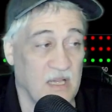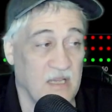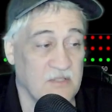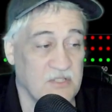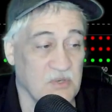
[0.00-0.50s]

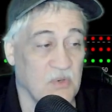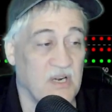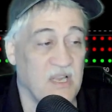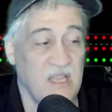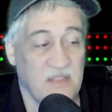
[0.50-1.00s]

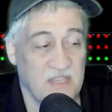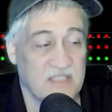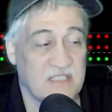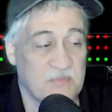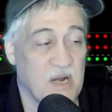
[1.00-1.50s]
short. This
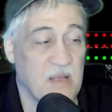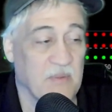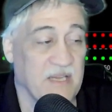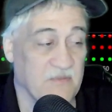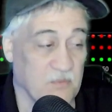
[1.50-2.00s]
is
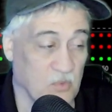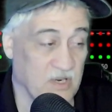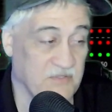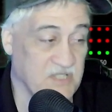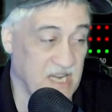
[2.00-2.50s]
probably would
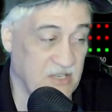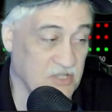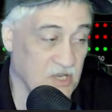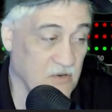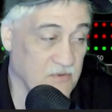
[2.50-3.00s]
have
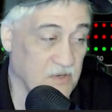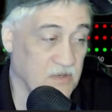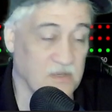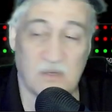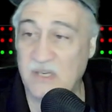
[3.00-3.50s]
changed over,
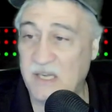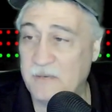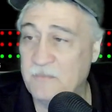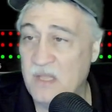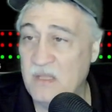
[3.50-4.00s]
okay?
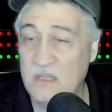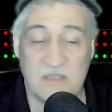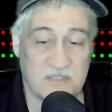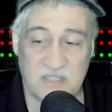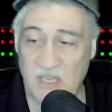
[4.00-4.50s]

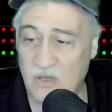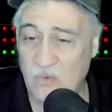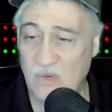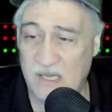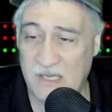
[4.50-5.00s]

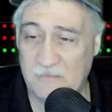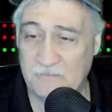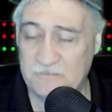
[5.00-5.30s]
So